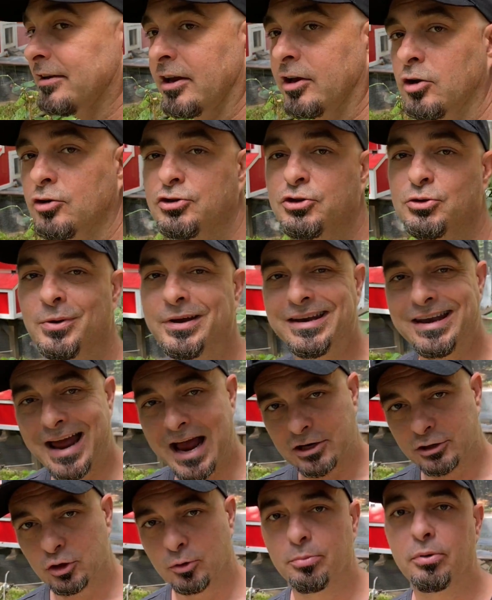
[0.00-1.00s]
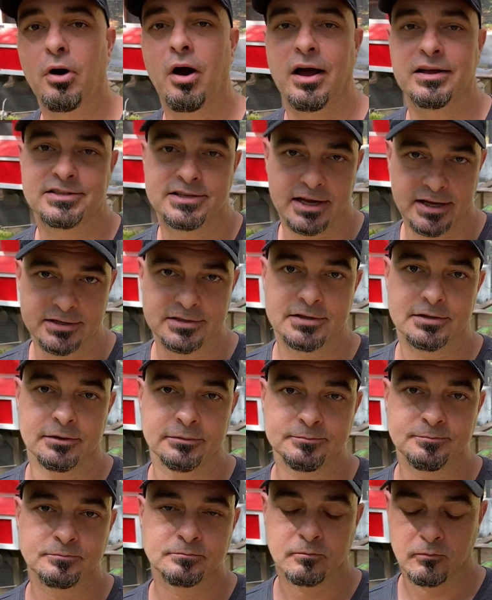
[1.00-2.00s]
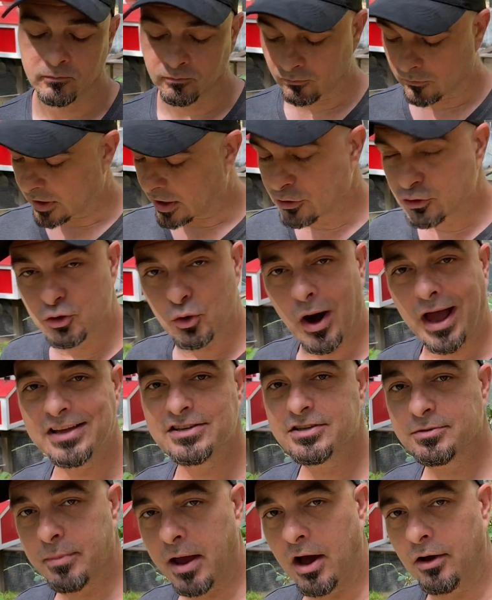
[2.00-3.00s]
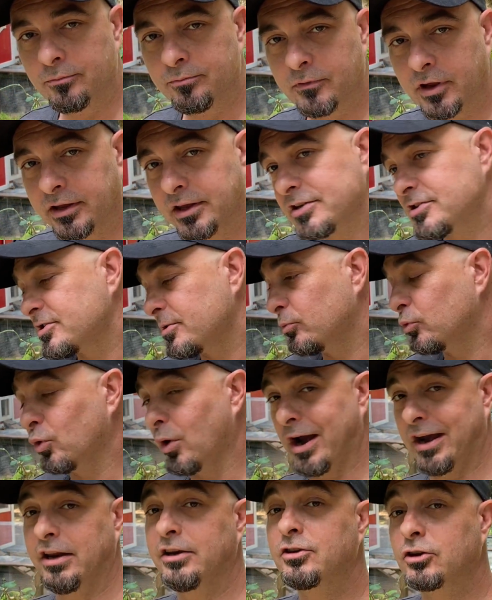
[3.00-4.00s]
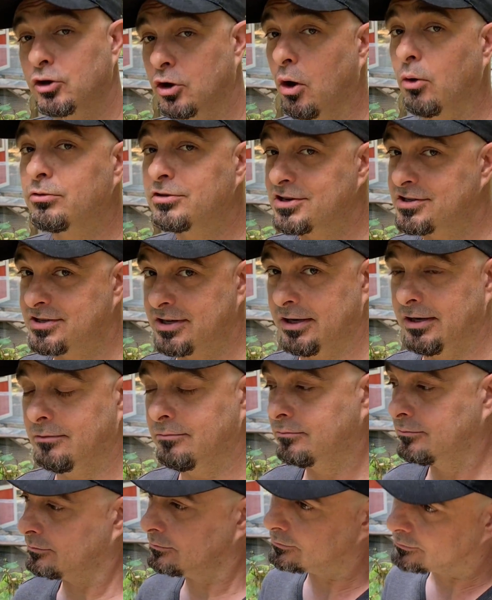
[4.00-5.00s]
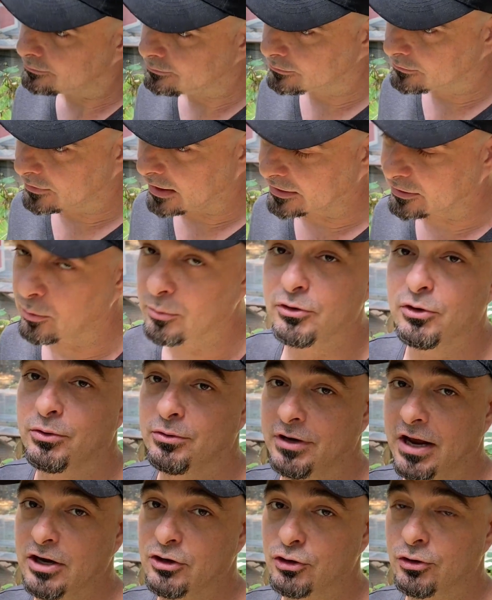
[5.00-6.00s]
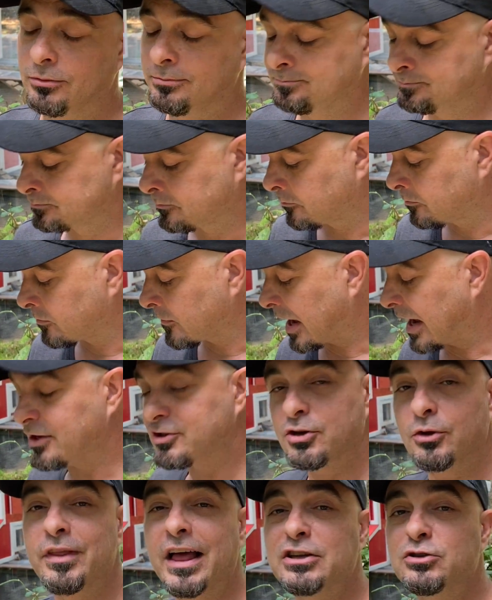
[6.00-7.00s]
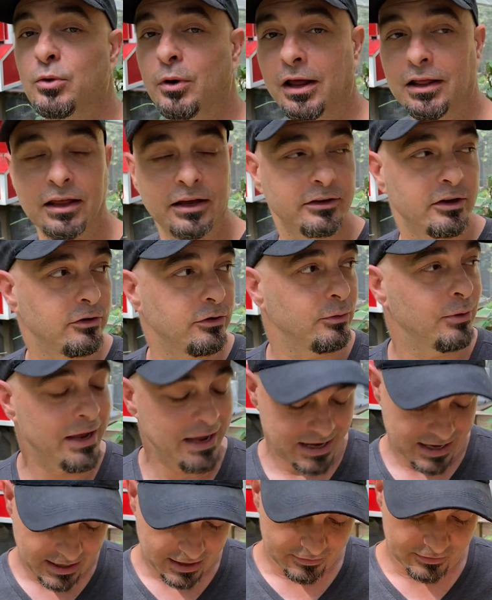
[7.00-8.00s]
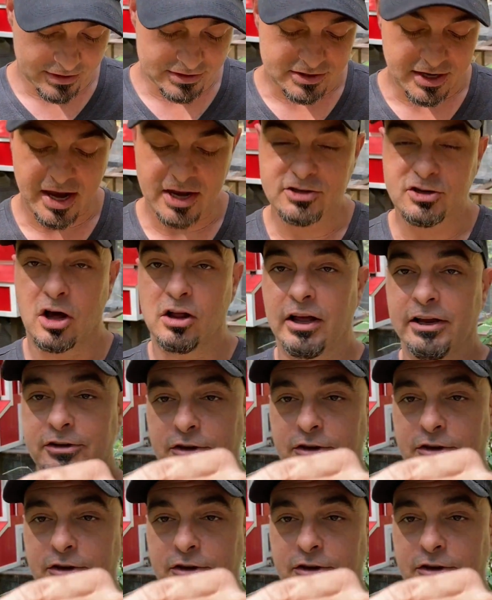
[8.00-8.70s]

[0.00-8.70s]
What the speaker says: it goes through a natural process. It dries them out, it gets them ready to go to seed, like they would do in nature. And so that's what I like to do. In this case, all I